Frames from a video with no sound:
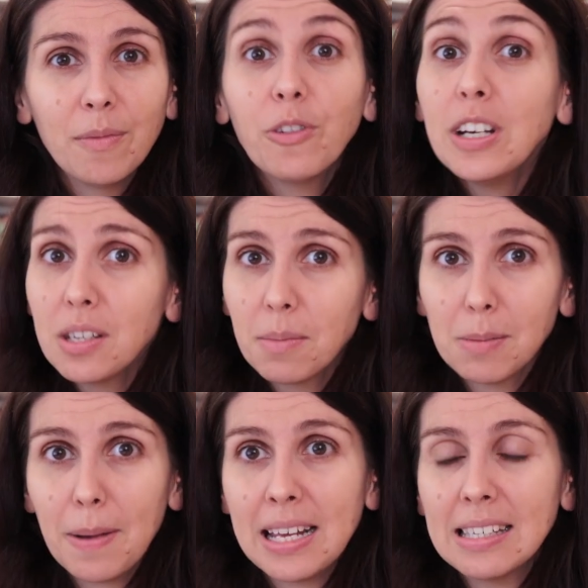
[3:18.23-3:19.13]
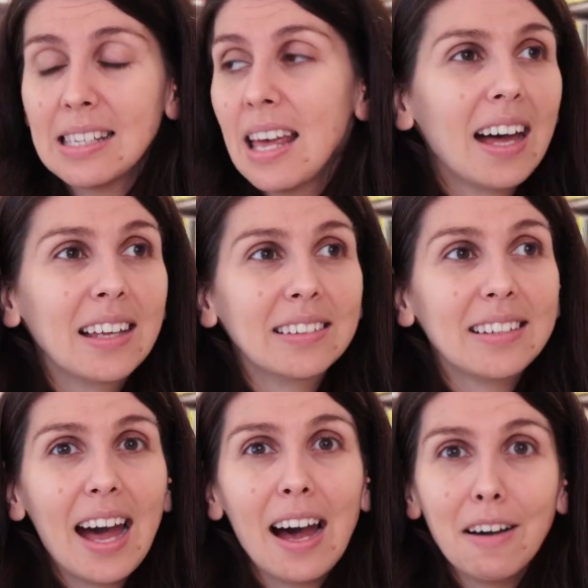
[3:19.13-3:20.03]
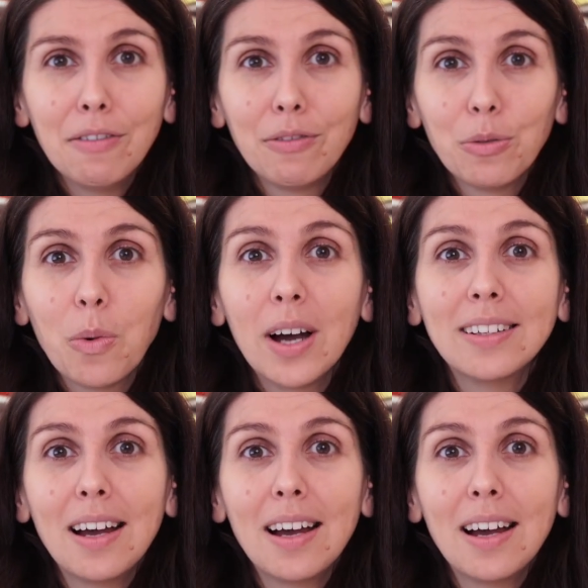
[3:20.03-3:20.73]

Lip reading: free some space and have what